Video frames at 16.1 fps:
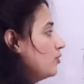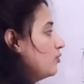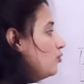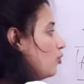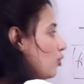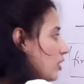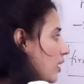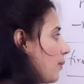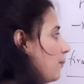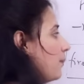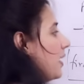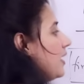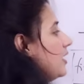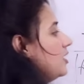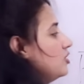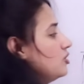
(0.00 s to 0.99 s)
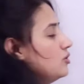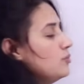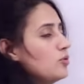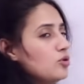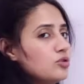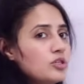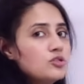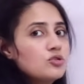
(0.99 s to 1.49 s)
before compilation
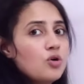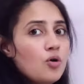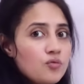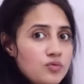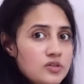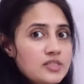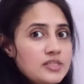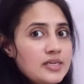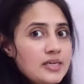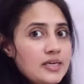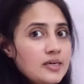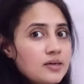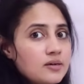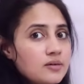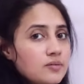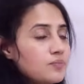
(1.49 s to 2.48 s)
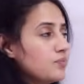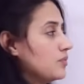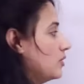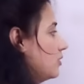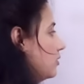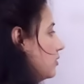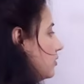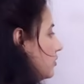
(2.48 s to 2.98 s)
process, obviously
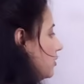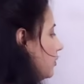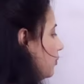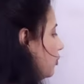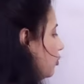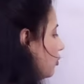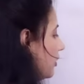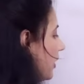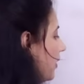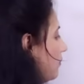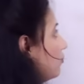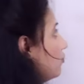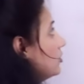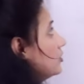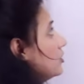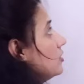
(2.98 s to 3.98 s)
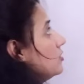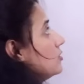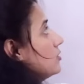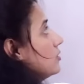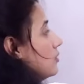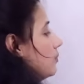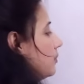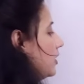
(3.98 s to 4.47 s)
the program which
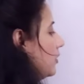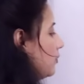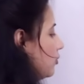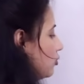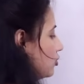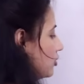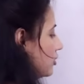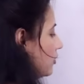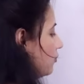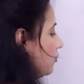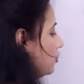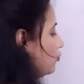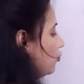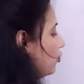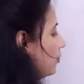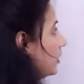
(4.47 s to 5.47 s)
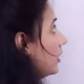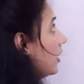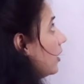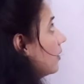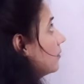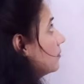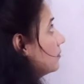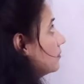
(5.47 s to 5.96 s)
is preprocessor, which would be done,